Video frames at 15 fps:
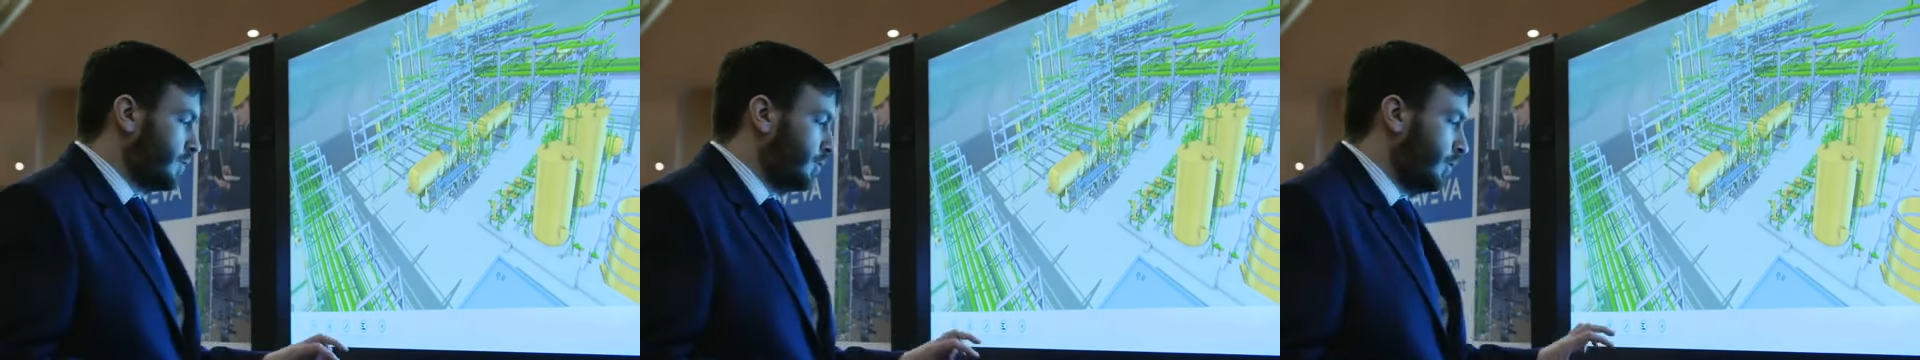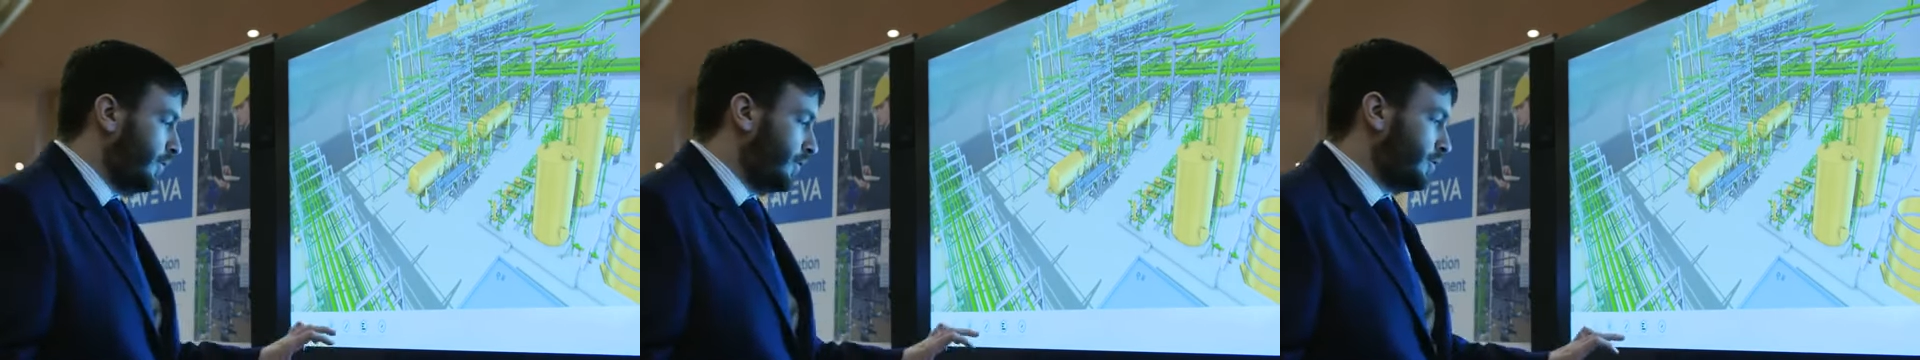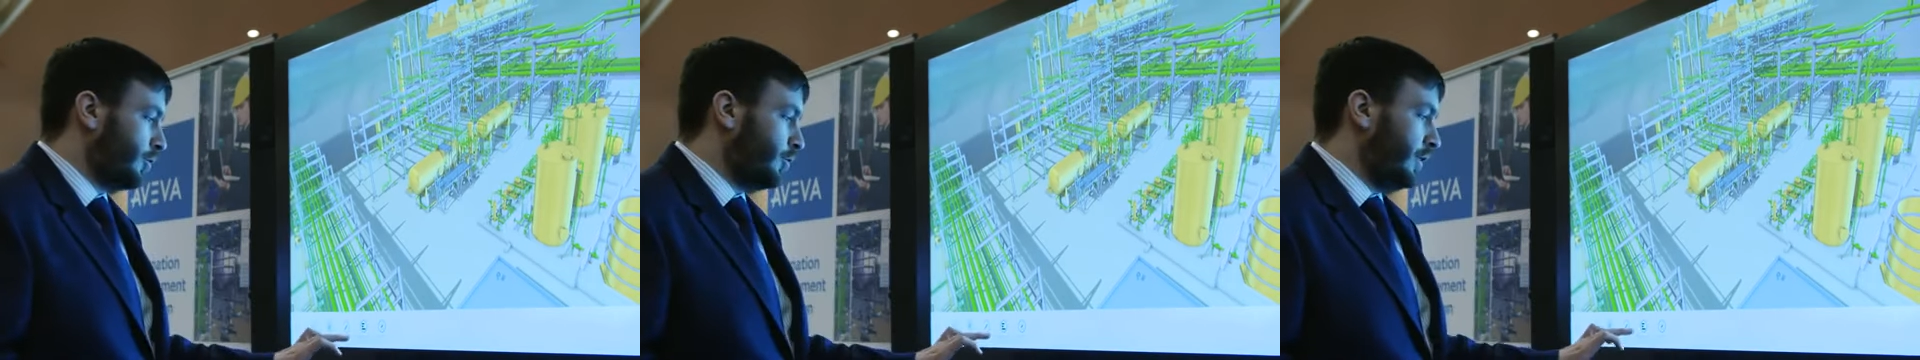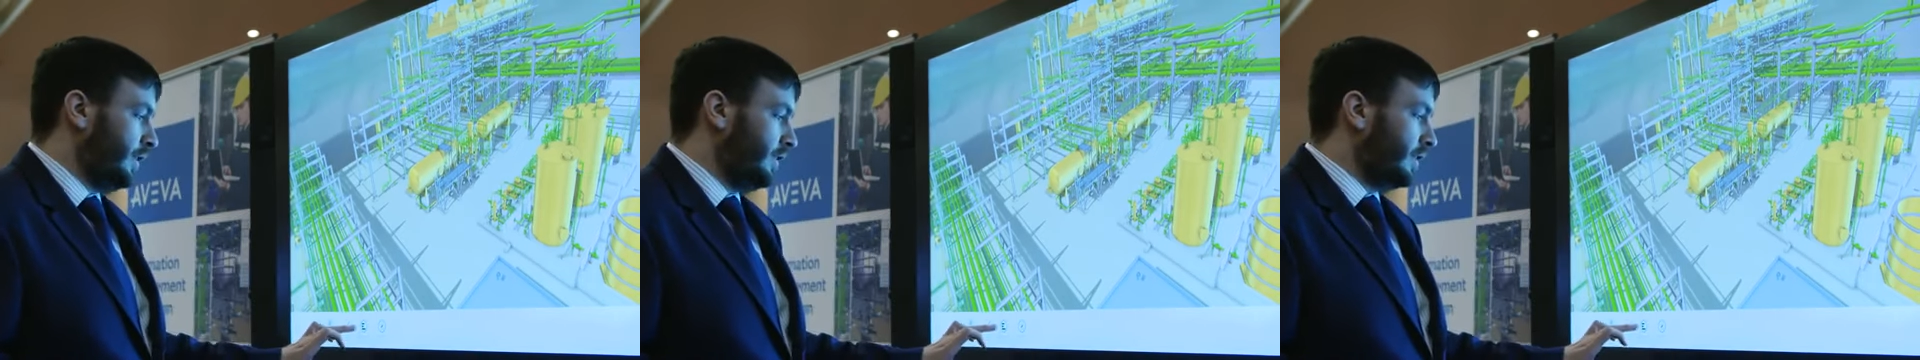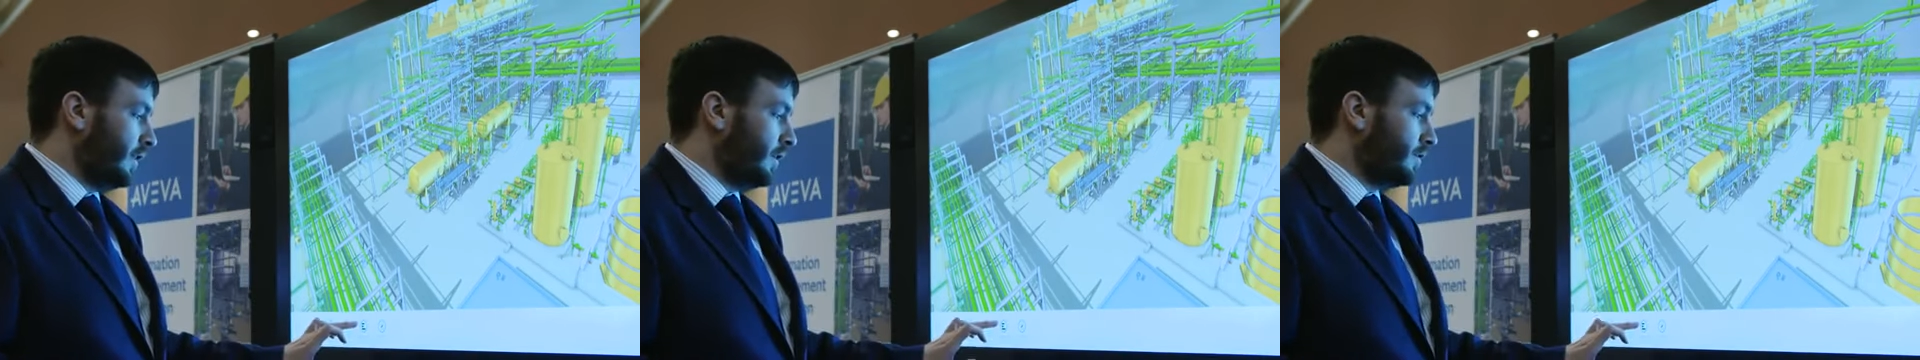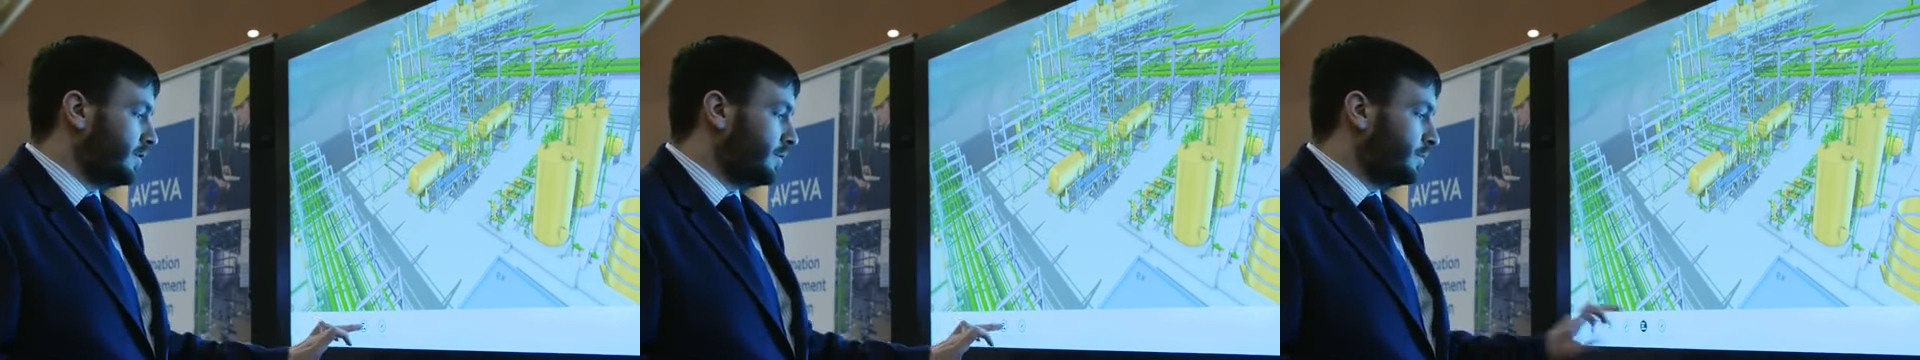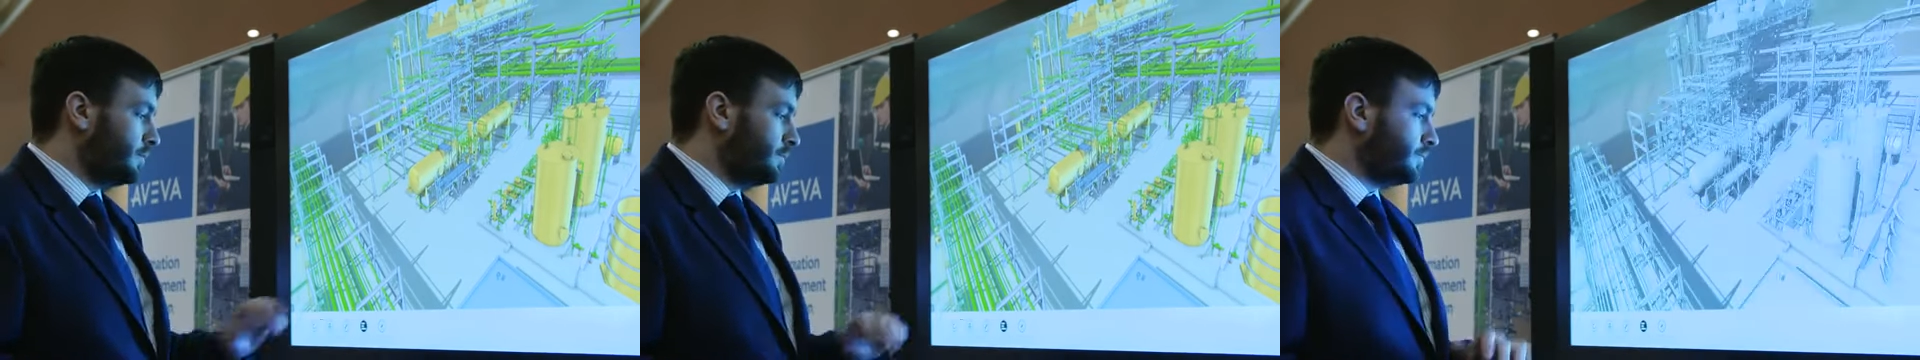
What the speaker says: What Visual Query does,